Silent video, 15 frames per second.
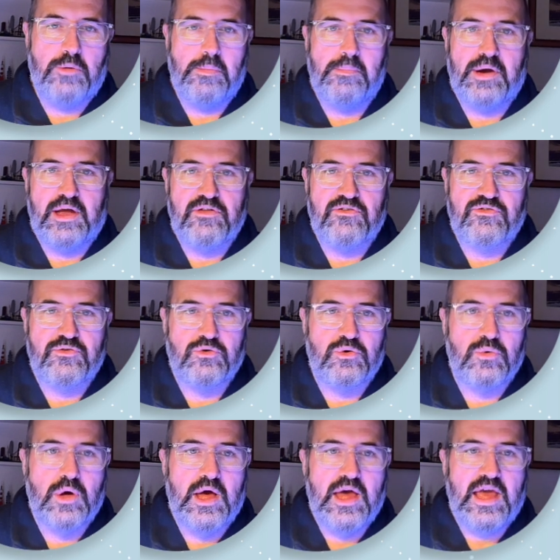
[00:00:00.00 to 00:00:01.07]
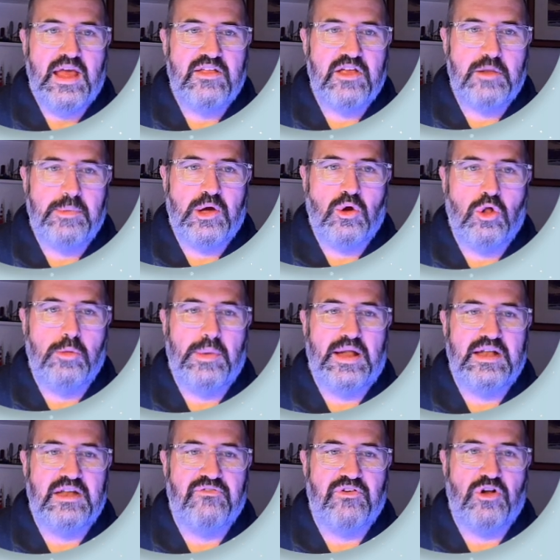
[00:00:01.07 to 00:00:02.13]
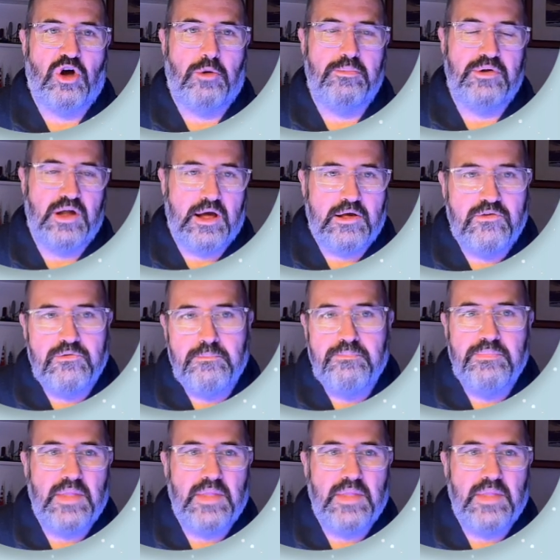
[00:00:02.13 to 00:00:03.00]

Pages tool, it's going to be calling about different objects.